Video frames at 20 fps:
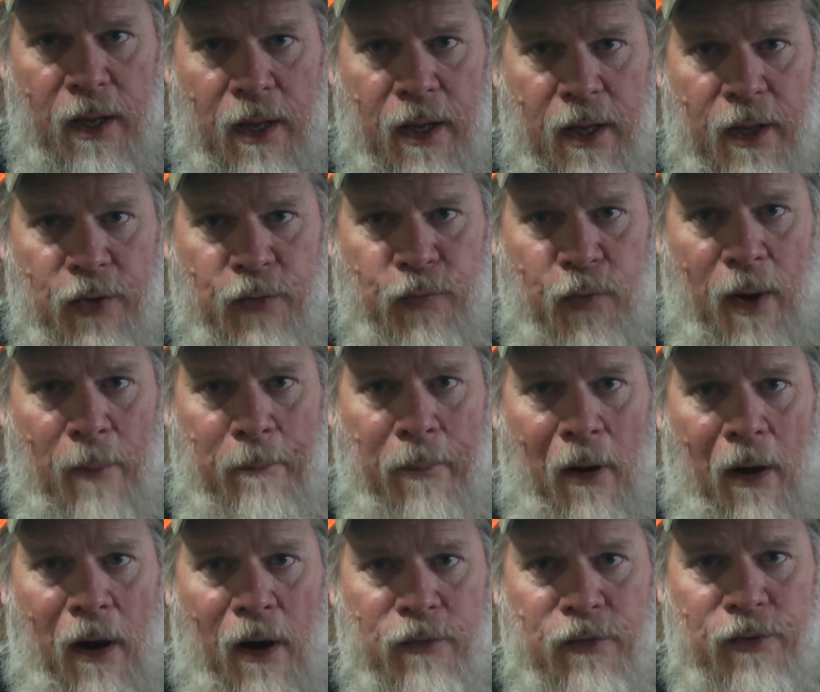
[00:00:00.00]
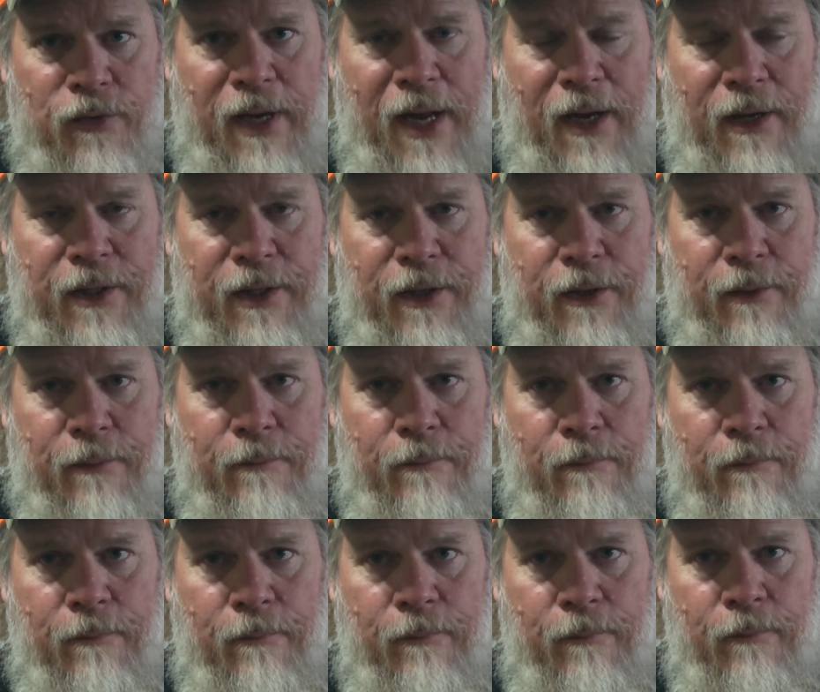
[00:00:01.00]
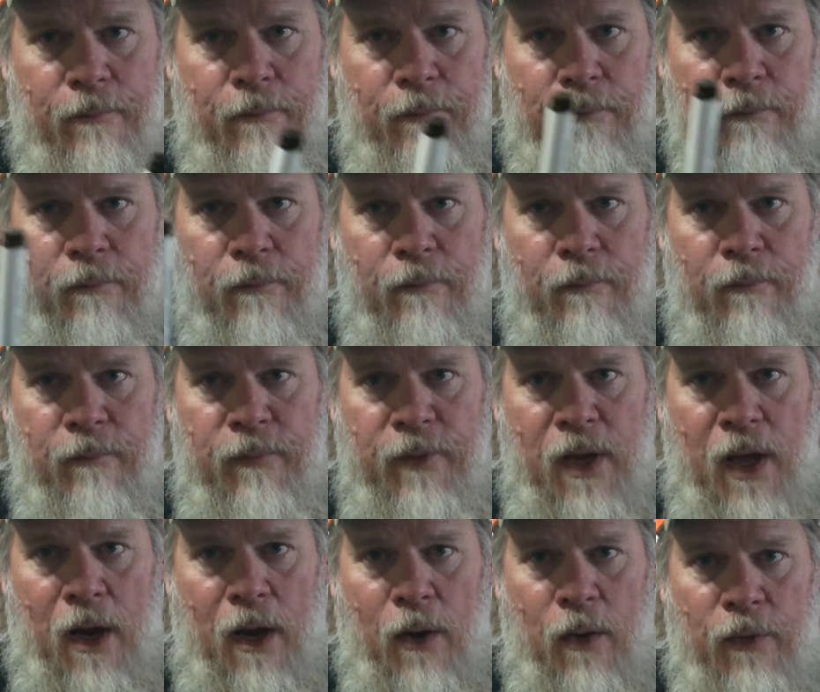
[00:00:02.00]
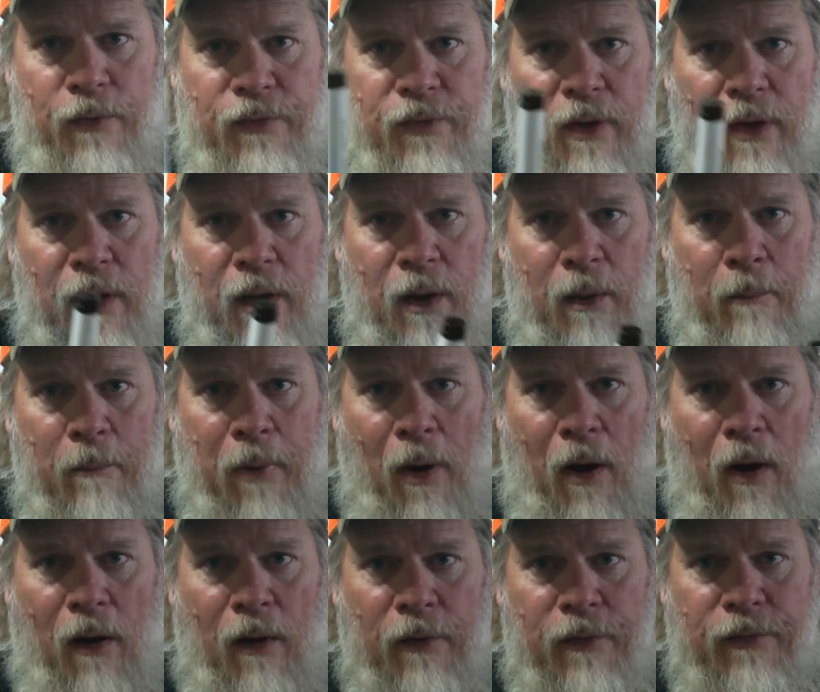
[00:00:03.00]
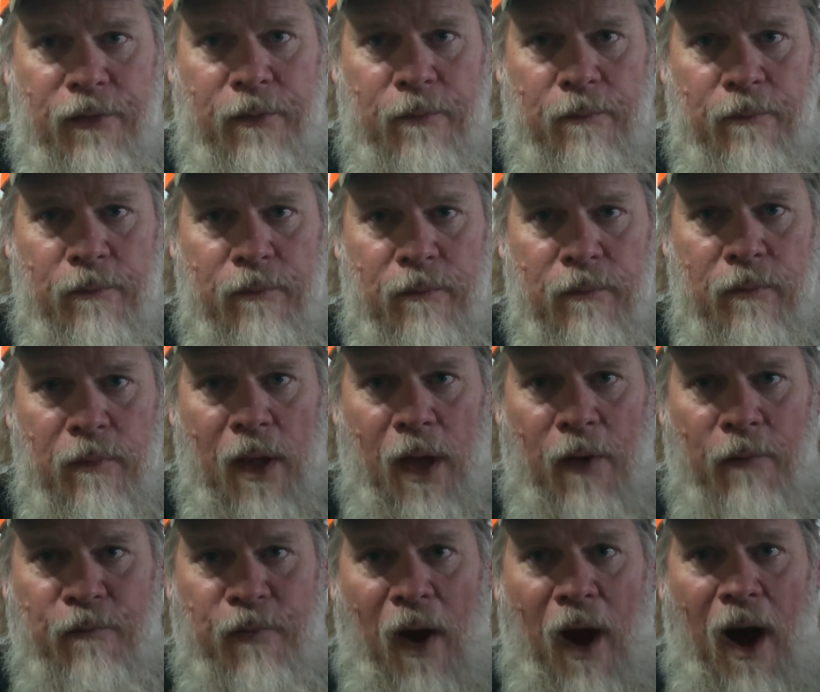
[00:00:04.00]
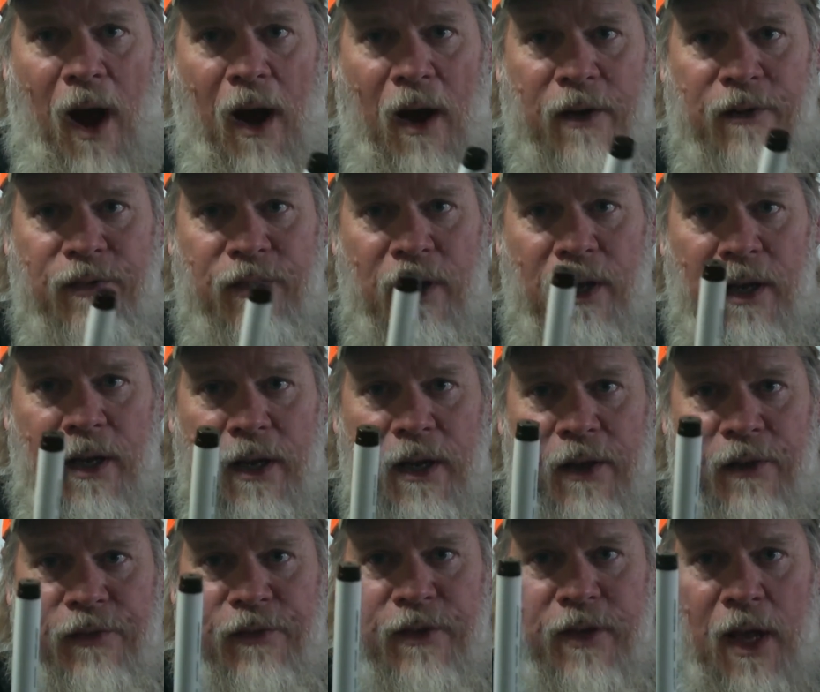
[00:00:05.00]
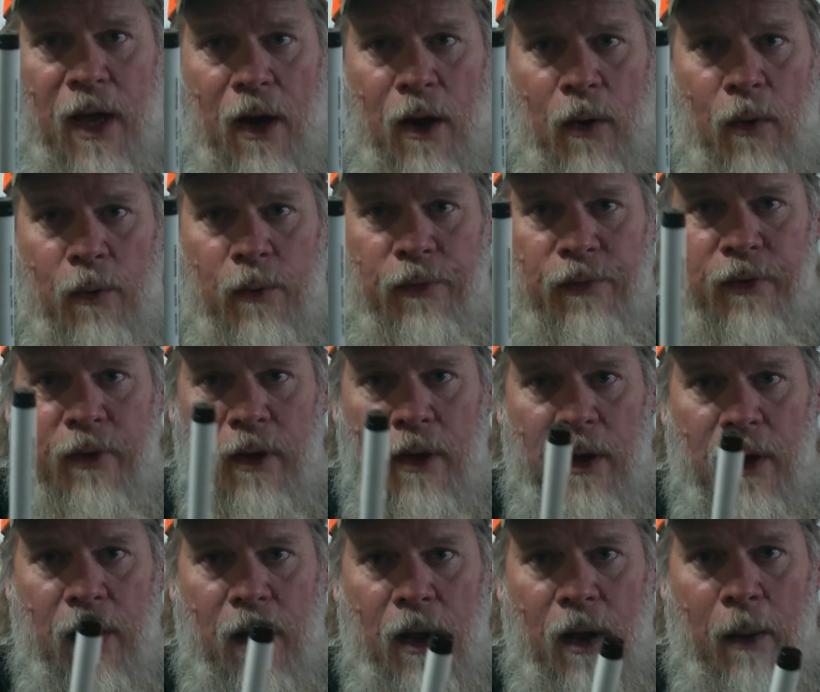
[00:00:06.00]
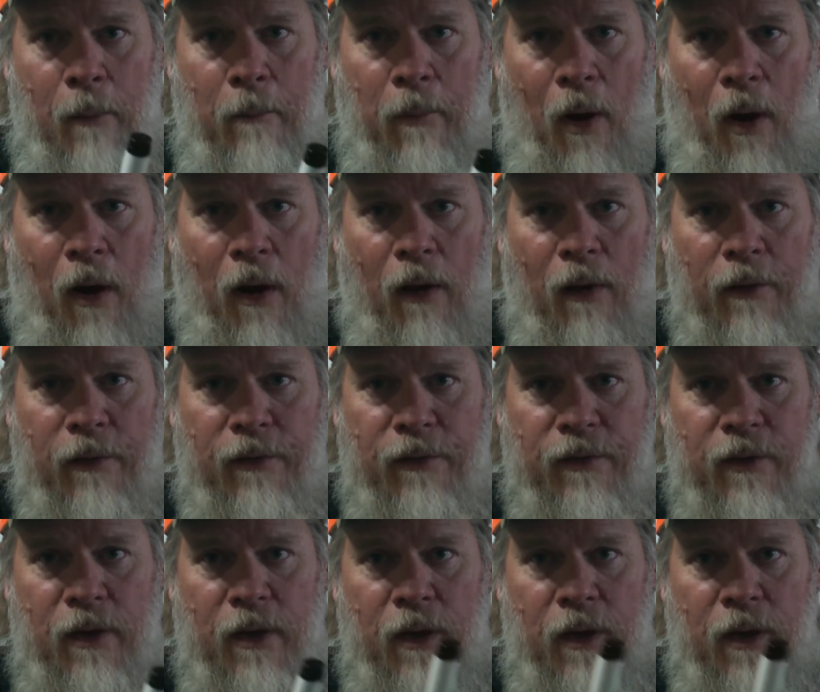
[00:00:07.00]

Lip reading: His front paws are down here. Nose, paws. A fox is nose, paws.